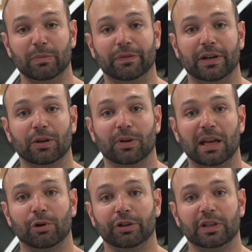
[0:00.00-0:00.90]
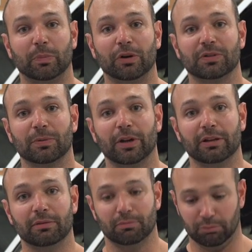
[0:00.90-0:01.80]
me if I don't name all these parts
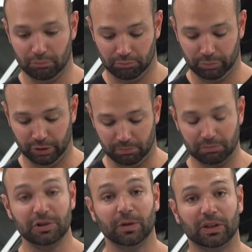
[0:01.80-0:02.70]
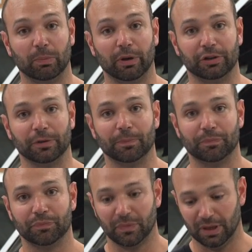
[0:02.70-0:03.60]
right, but you'll get the picture.
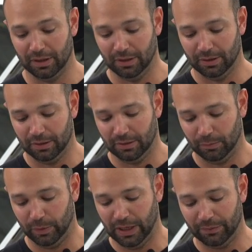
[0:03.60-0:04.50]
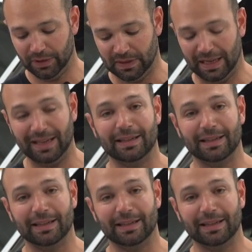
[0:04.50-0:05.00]
We have this end